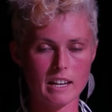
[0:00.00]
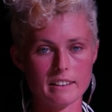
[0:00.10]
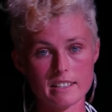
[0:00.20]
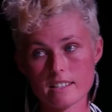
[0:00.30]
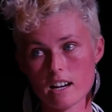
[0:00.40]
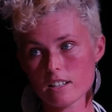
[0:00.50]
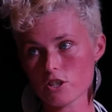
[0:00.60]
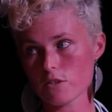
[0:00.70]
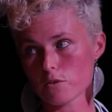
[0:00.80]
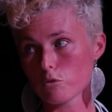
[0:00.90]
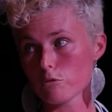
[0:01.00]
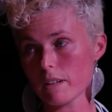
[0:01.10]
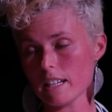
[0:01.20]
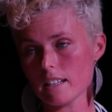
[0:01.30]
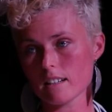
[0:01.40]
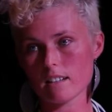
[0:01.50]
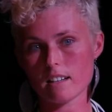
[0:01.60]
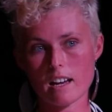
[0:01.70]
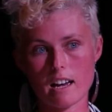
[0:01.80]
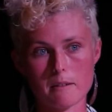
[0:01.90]
And this kind of shift would be
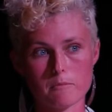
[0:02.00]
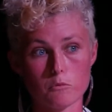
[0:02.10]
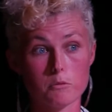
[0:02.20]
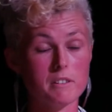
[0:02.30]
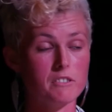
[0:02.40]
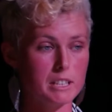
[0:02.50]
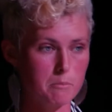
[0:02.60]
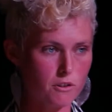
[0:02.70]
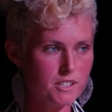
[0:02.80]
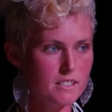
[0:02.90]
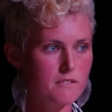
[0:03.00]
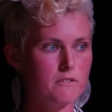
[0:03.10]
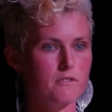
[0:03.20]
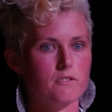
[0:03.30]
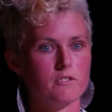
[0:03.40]
really positive,